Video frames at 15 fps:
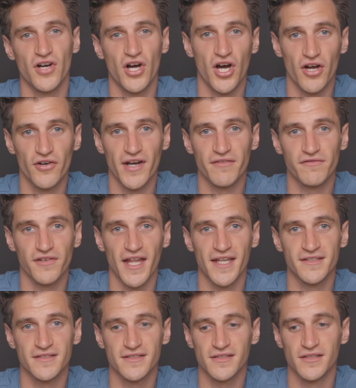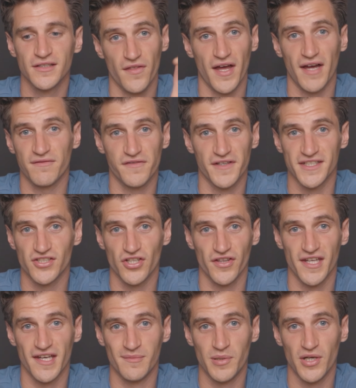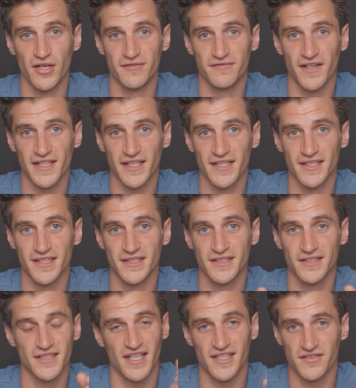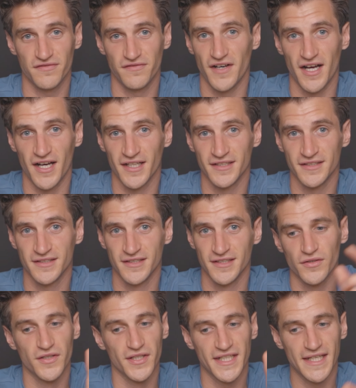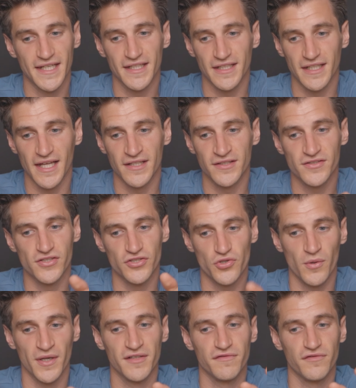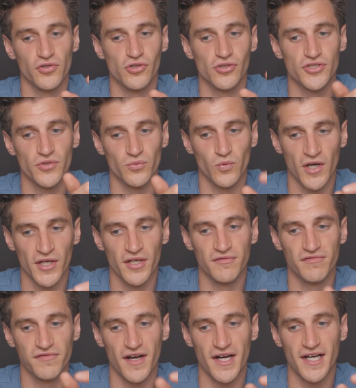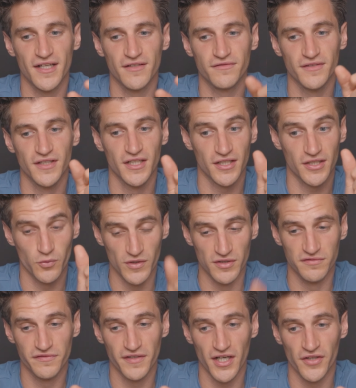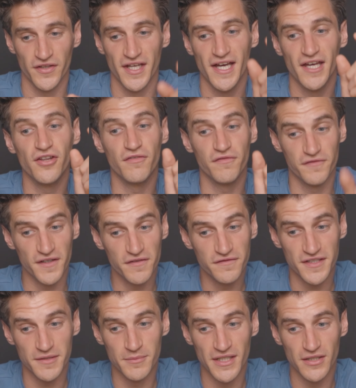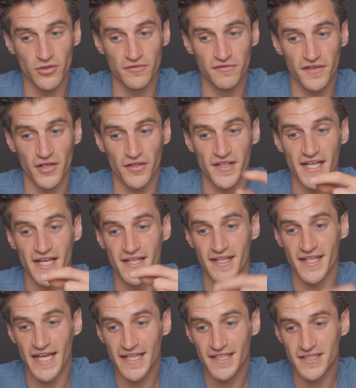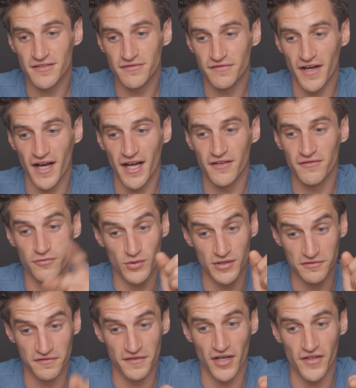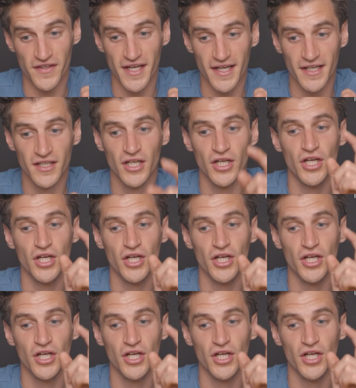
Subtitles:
RF lens, that fits on there perfectly, that's fine. The kit lens, the 24 to 105 will fit on there, the 50mm will fit on there, the 85 will fit on there.